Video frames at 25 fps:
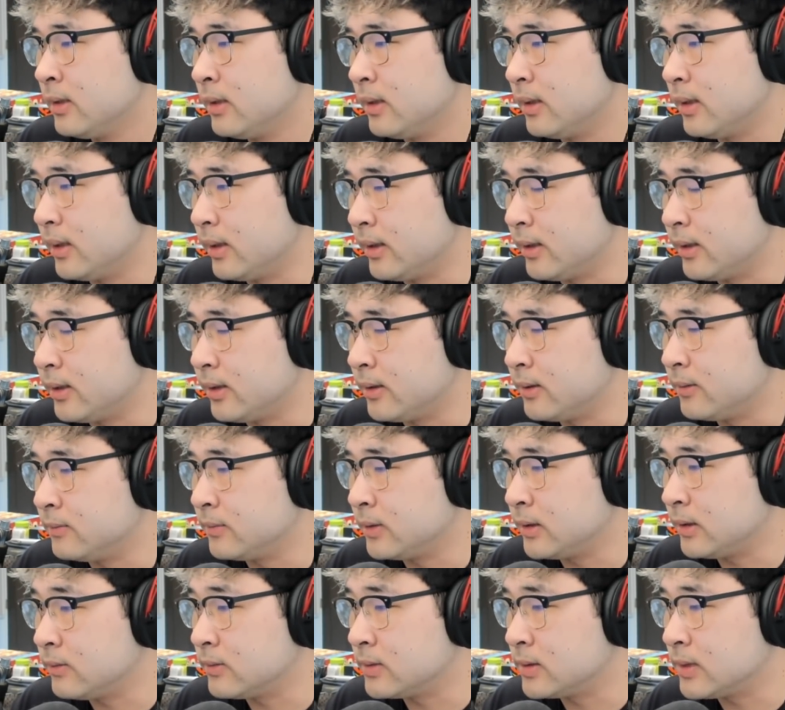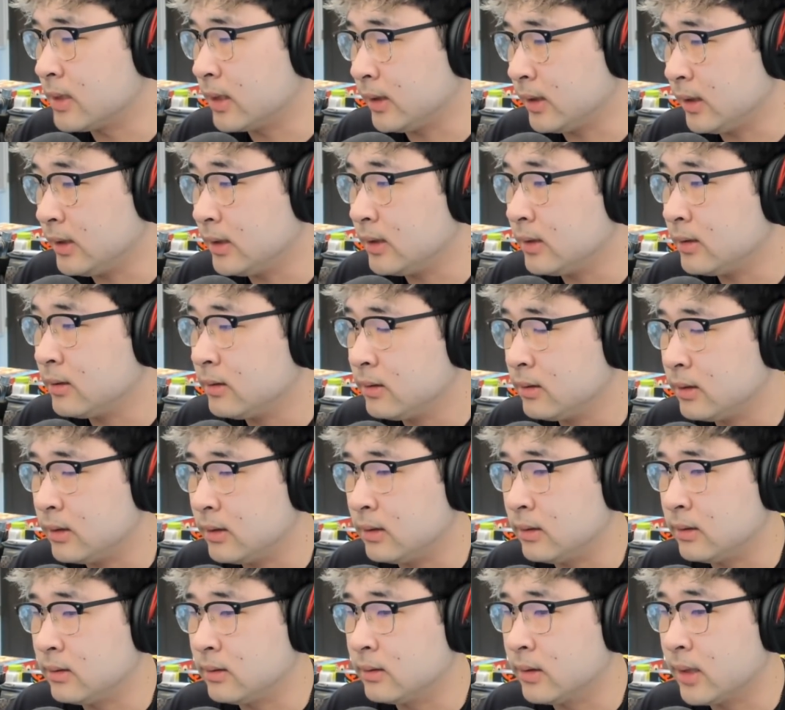He was not eating.
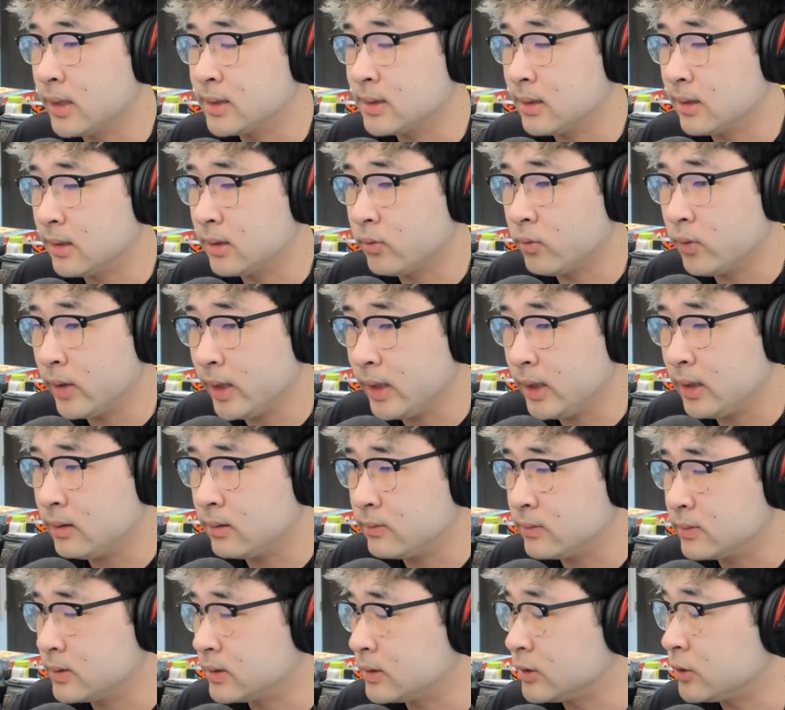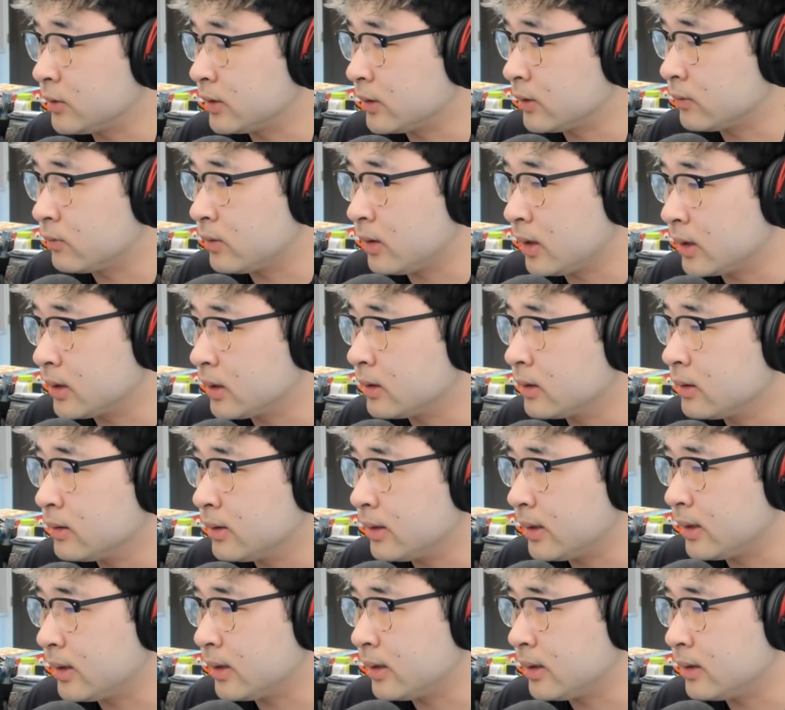He lost a lot of weight. He wasn't drinking water.
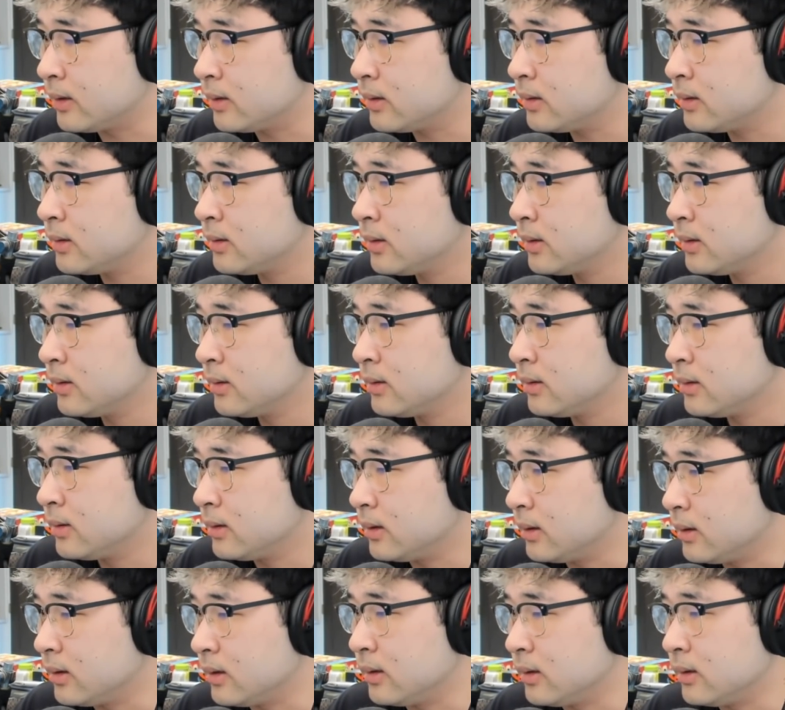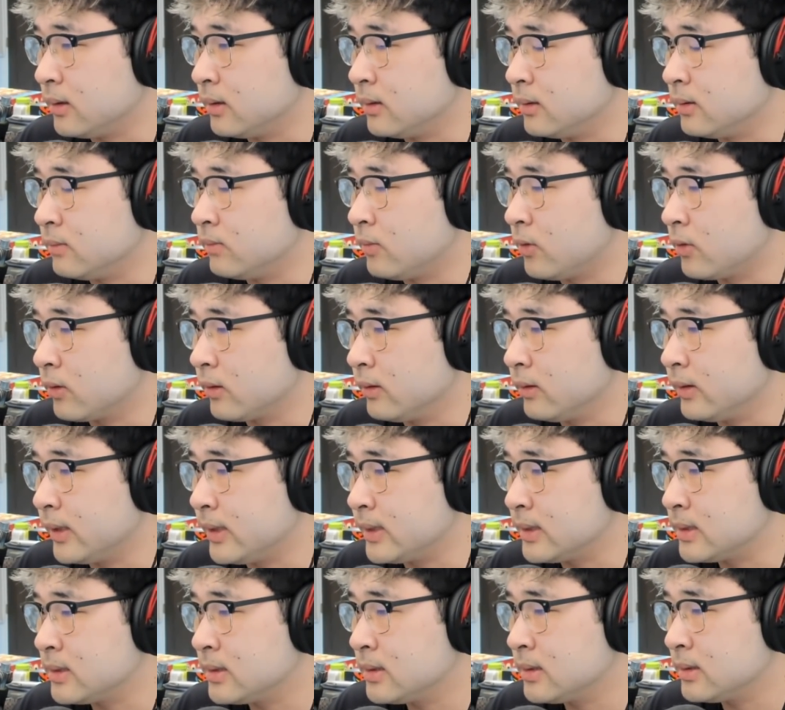And more or
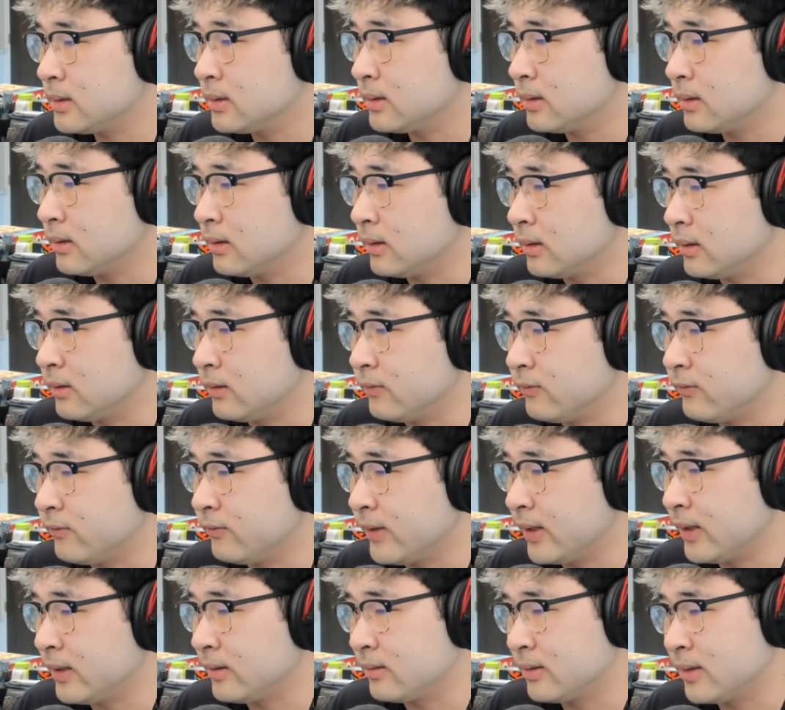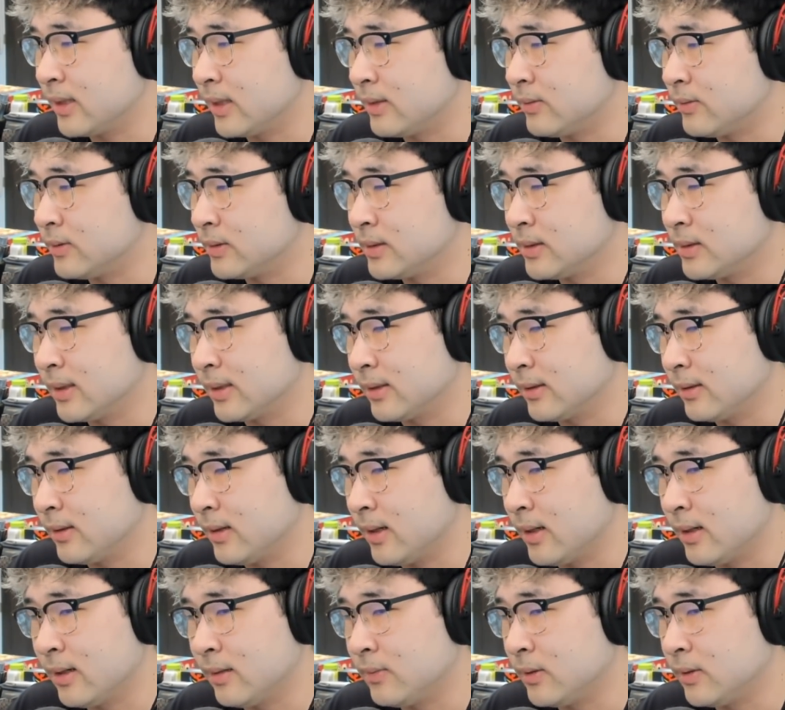less, the vet kind of was like,
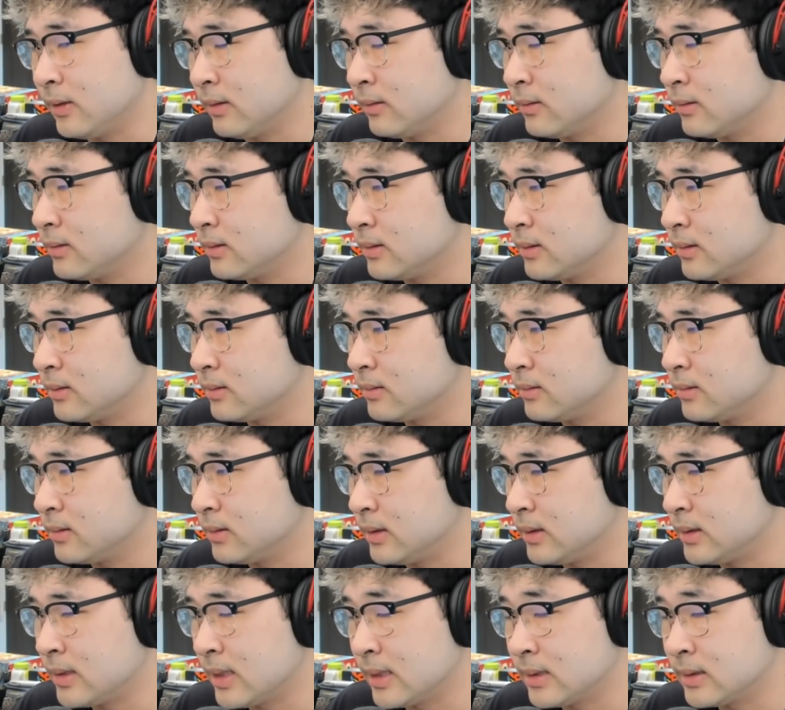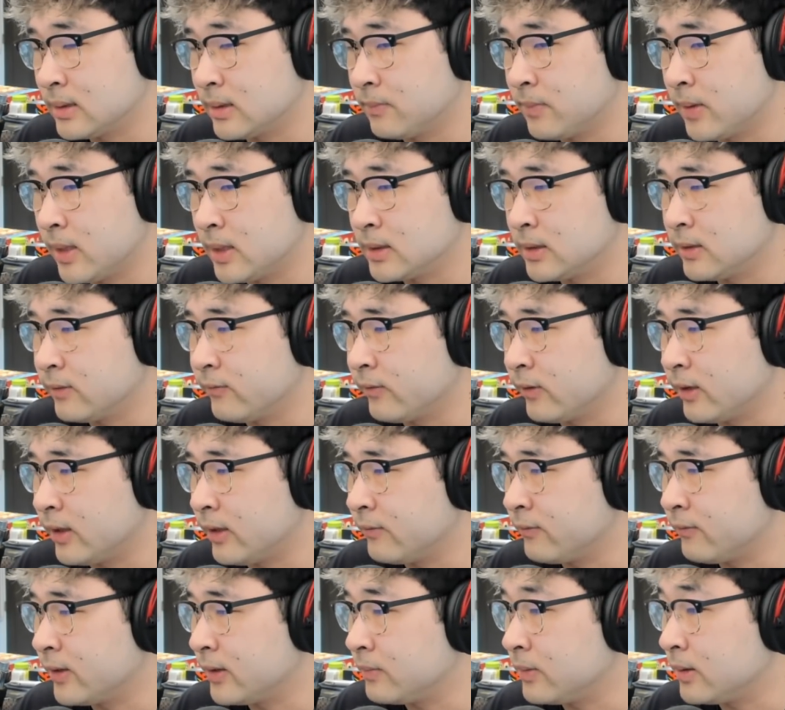yeah, I mean, he tested positive for
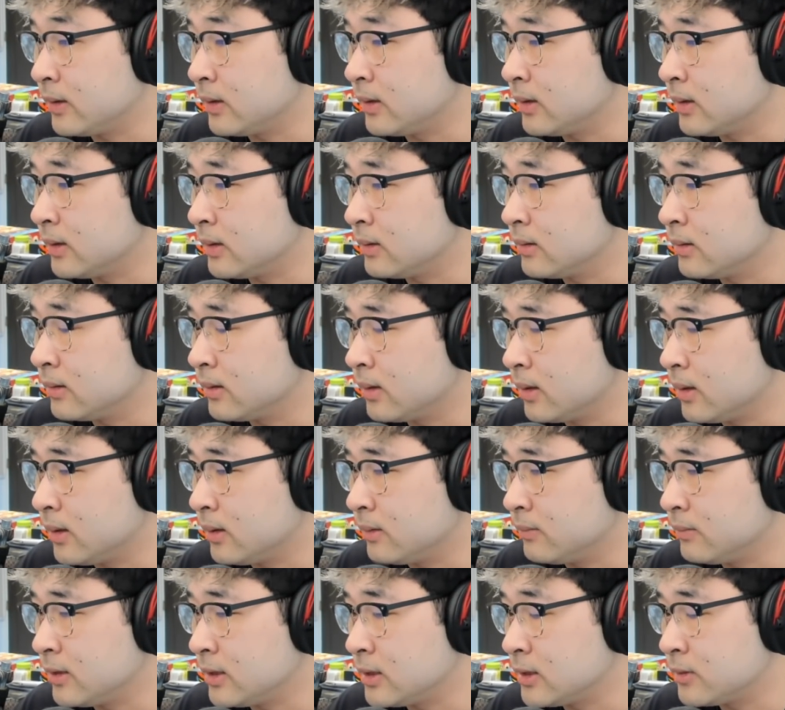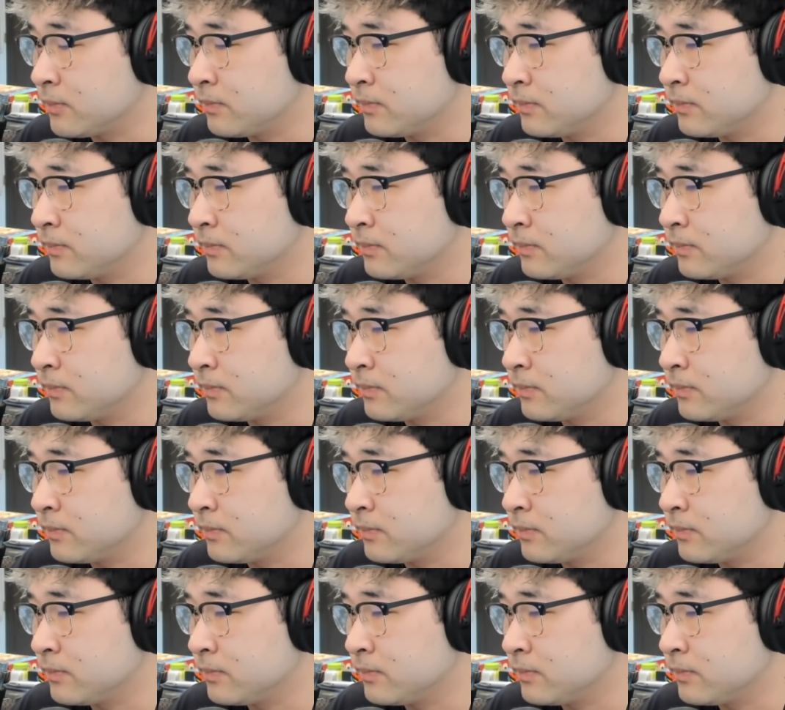FIP, and he's